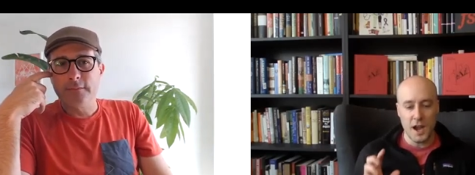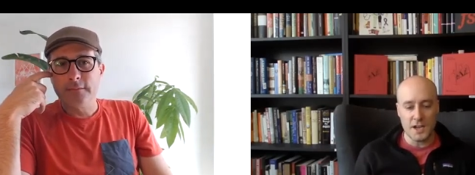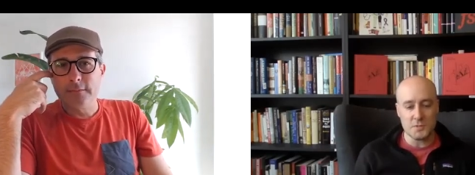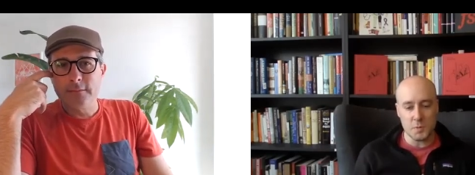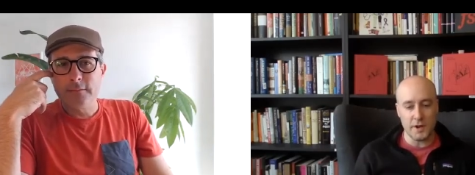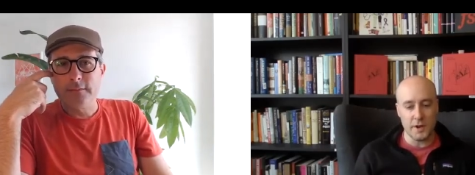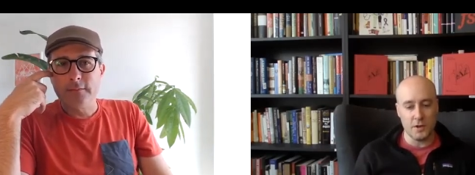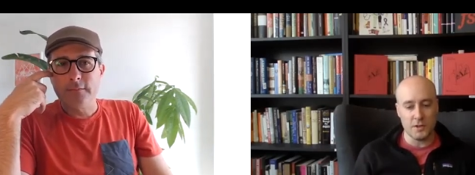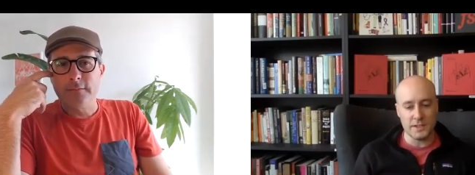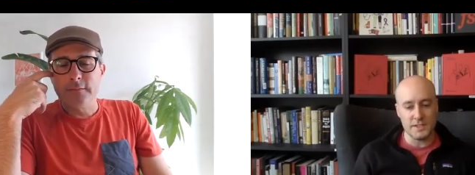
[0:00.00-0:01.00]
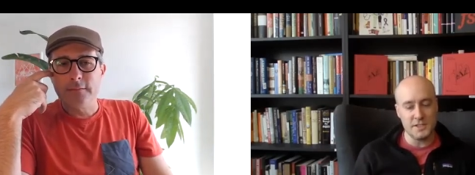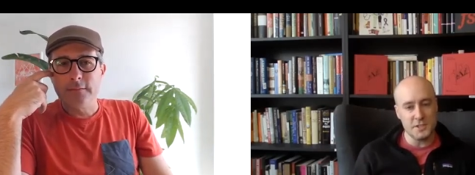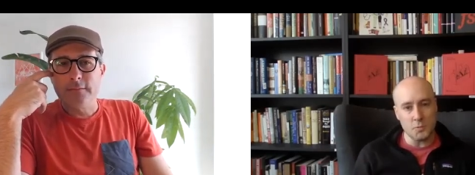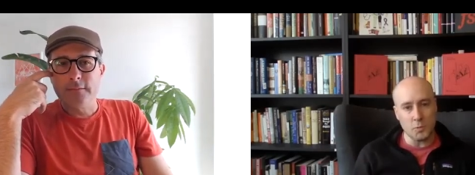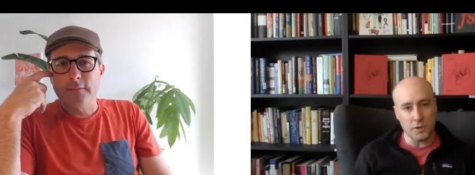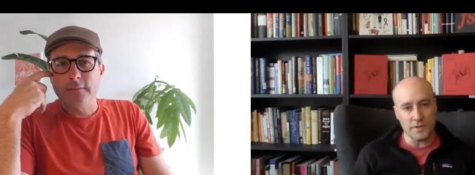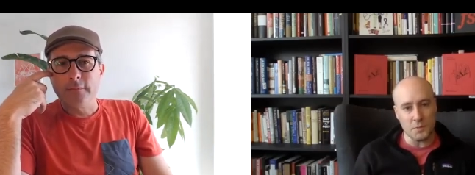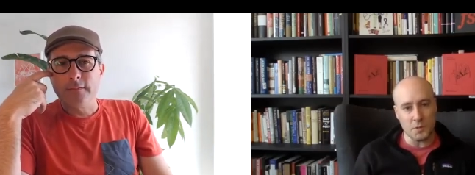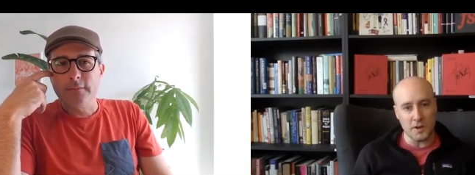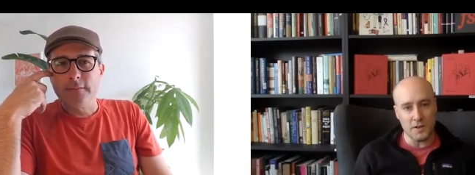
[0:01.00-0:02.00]
Speaker 1: I just want to know, like, did you work
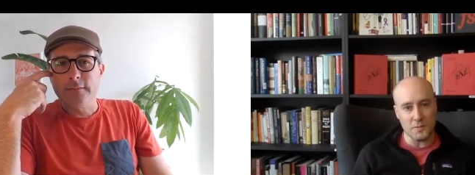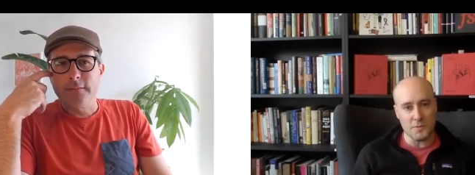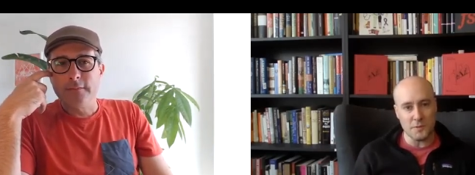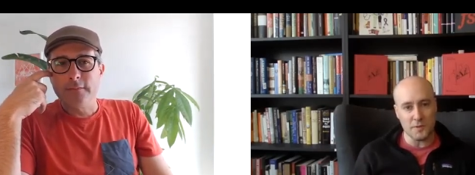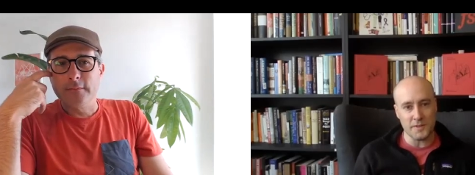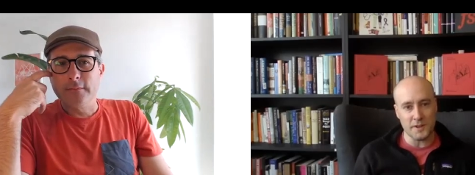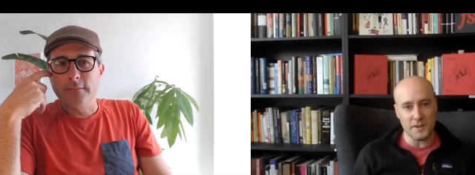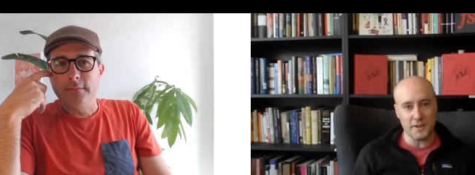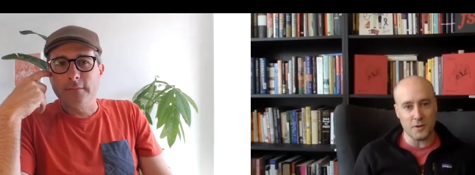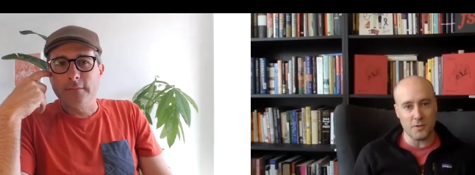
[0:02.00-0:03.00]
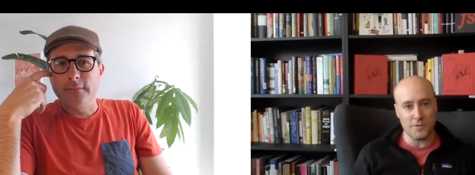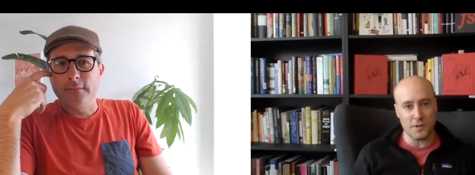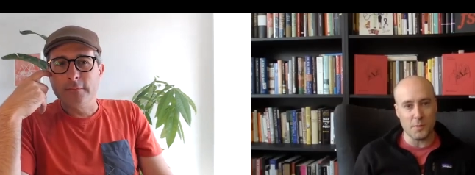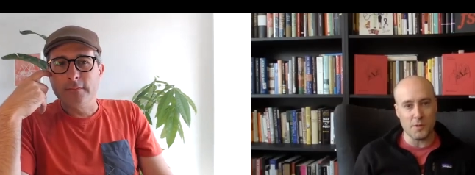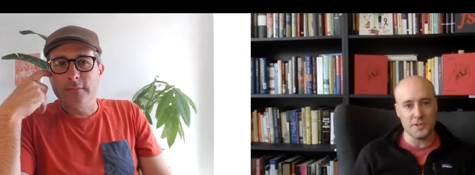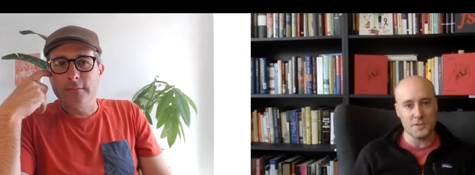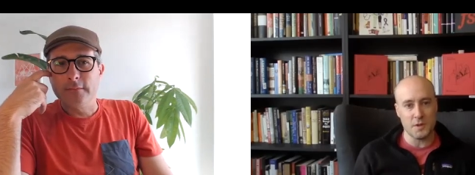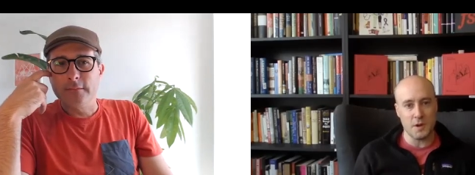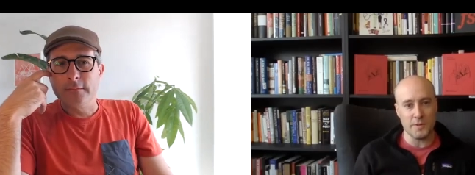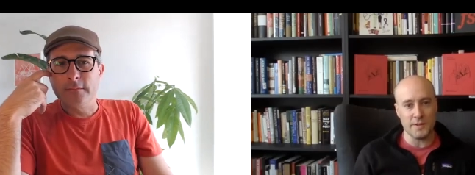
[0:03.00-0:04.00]
somewhere else before you started your own firm, or did
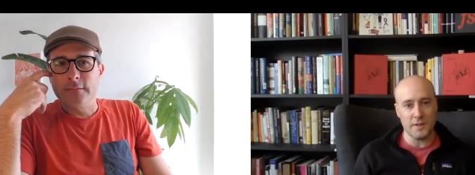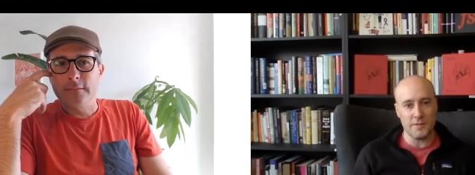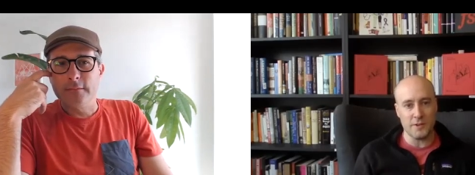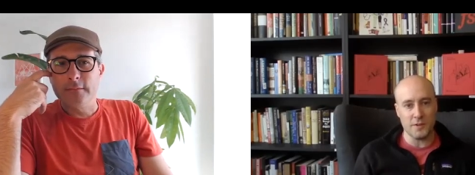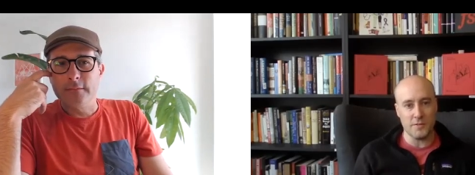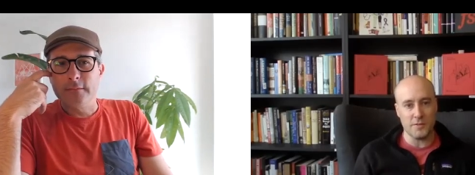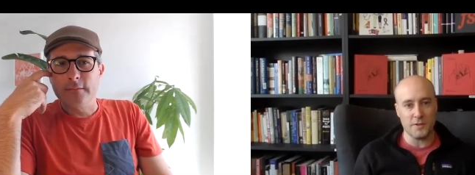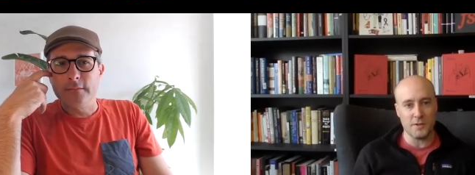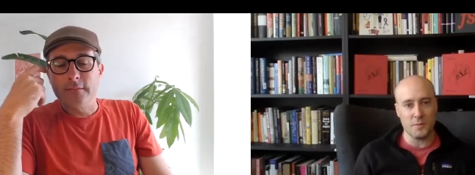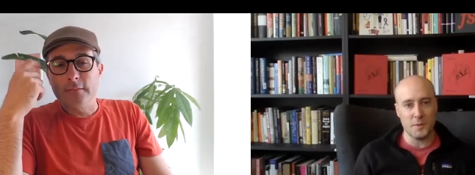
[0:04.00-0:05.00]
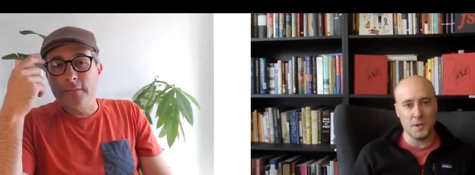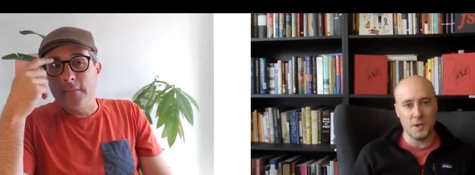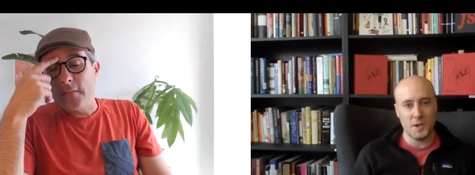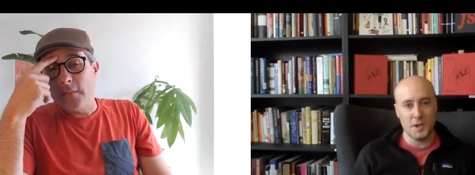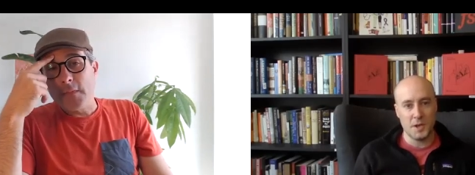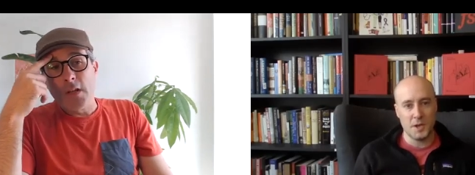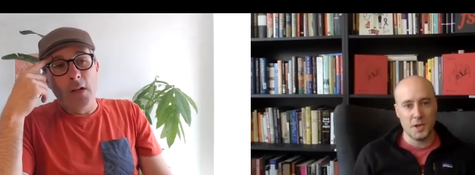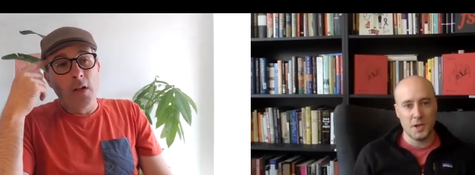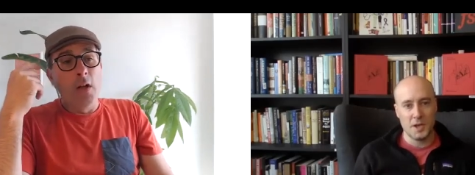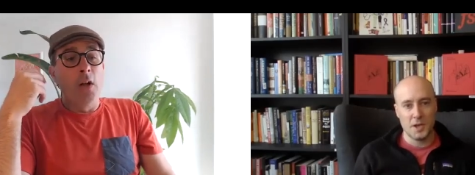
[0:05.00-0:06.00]
you always have your own firm?
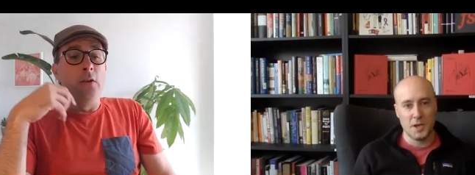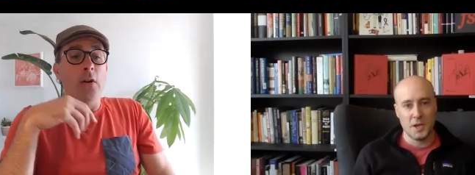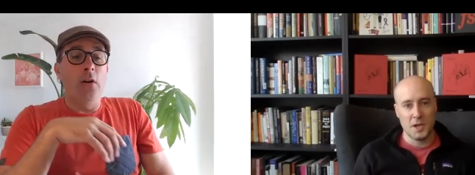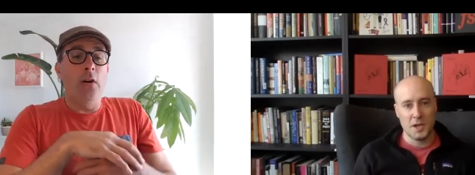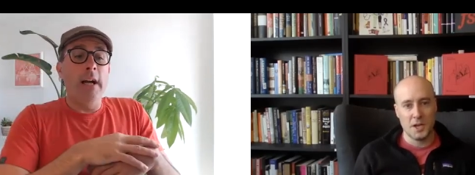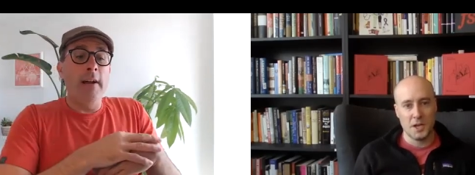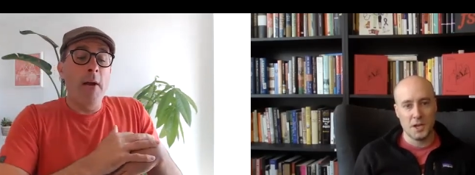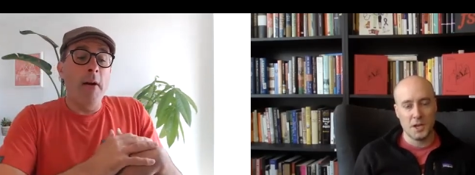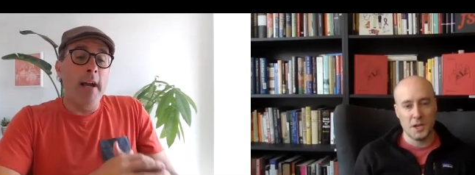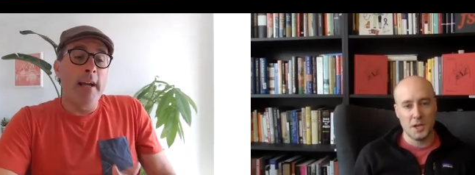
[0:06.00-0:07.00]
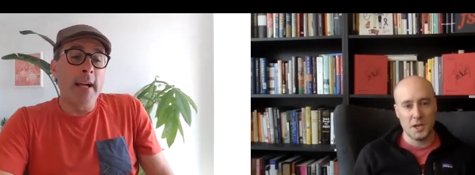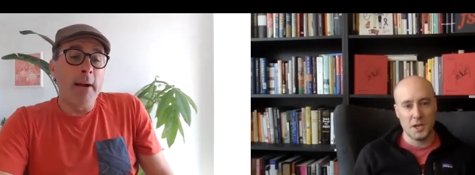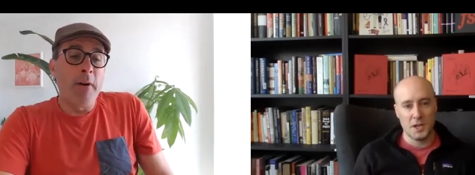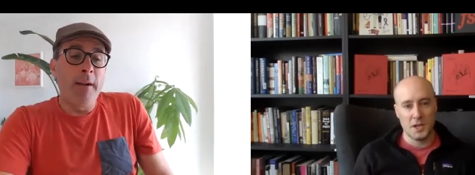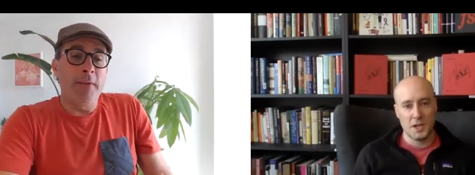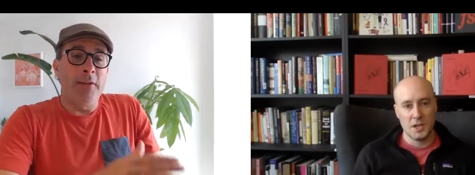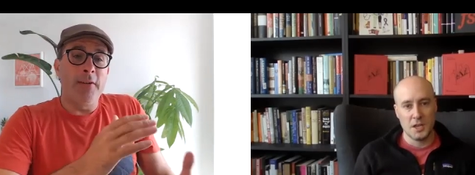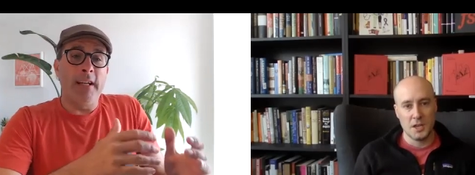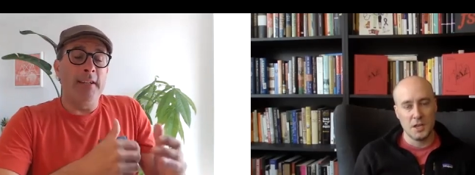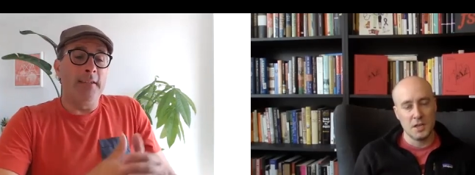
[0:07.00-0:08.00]
Speaker 2: No, I, I, I went up
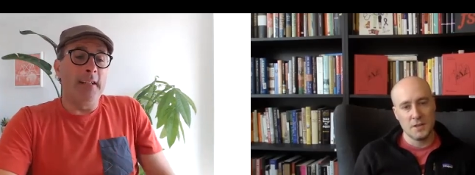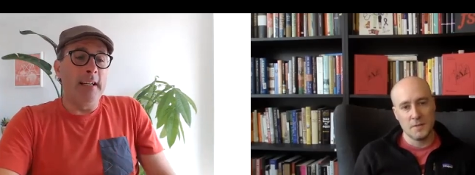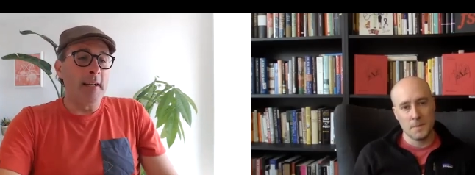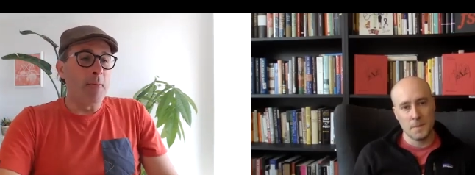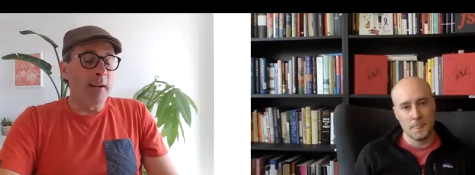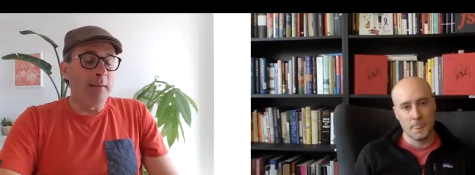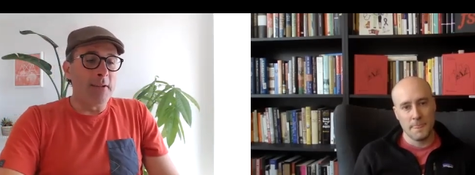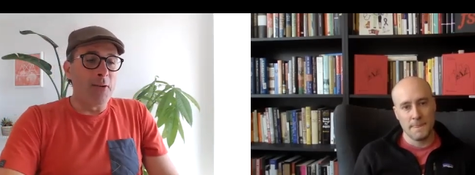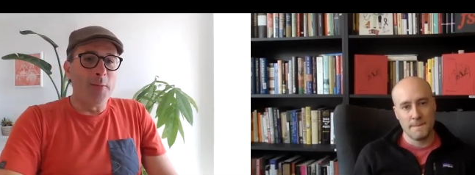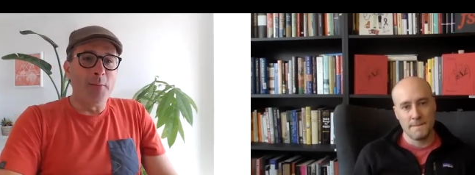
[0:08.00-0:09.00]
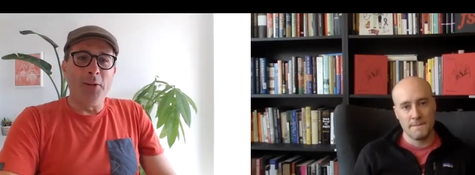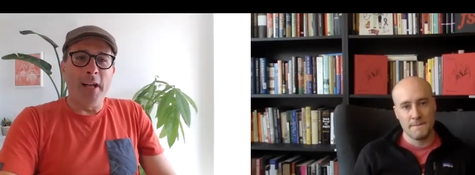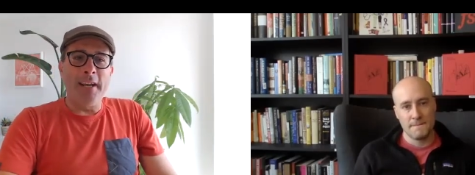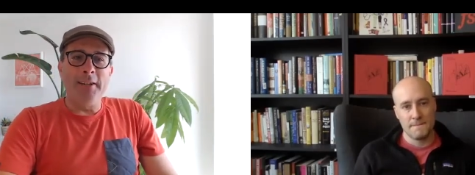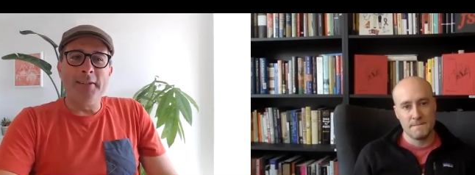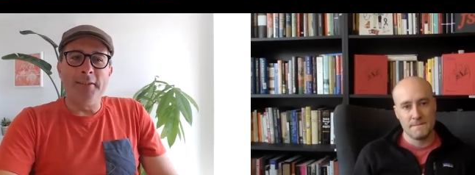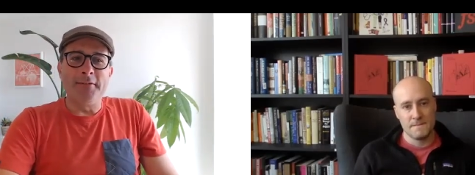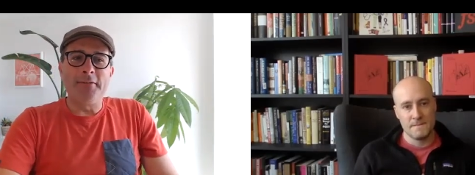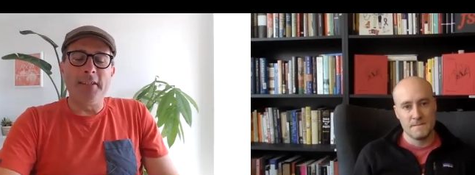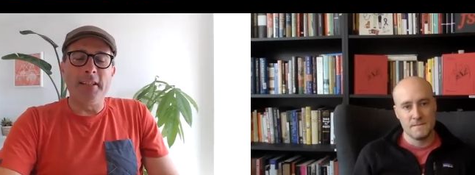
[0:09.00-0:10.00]
the, you know, I went up the normal ladder
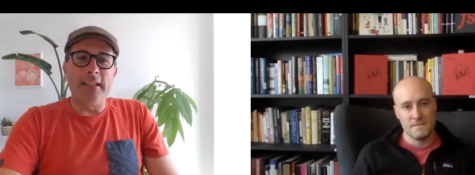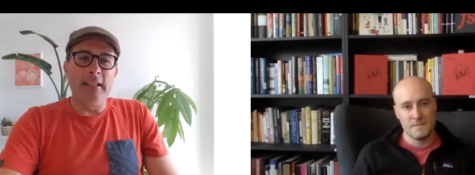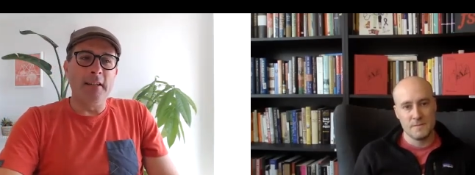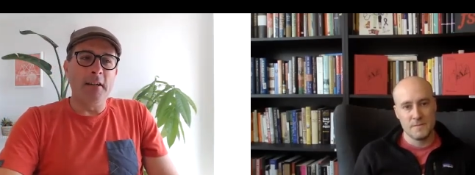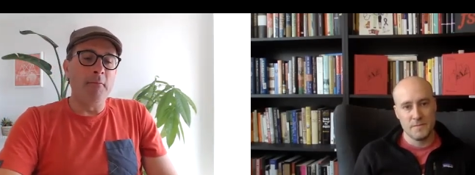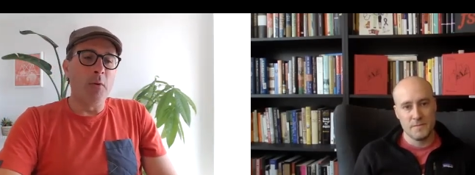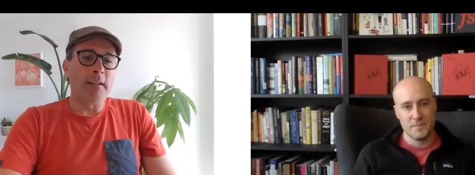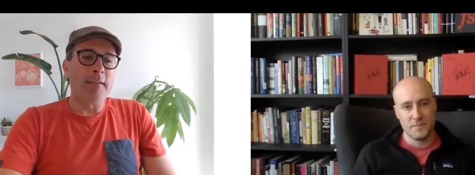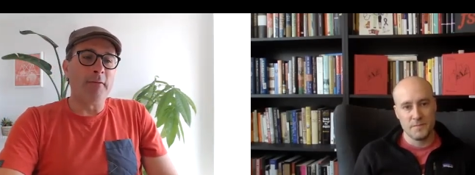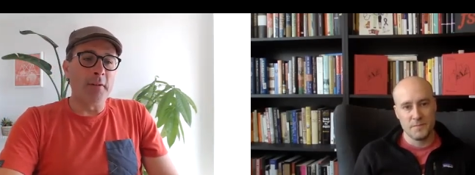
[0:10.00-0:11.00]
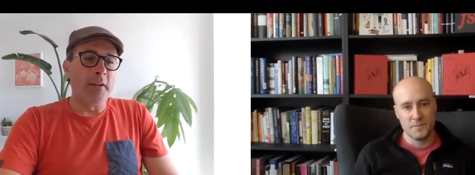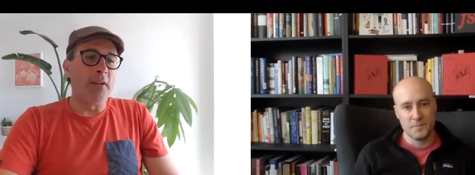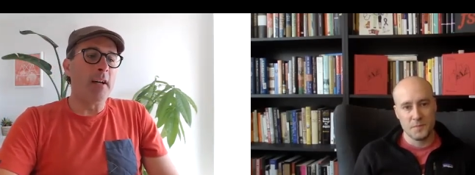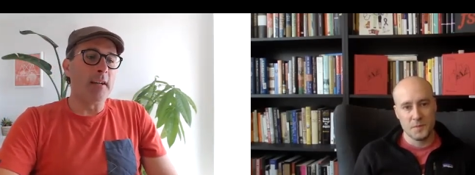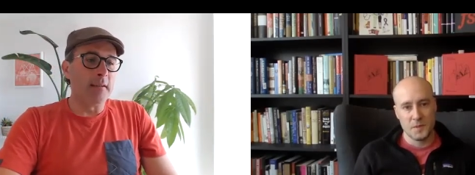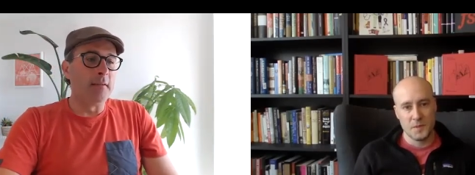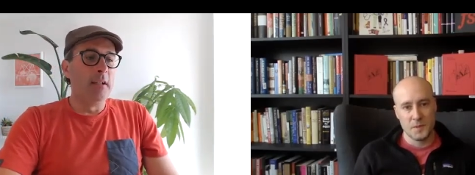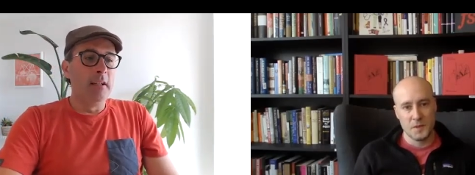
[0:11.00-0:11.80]
of, uh, of working for a lot of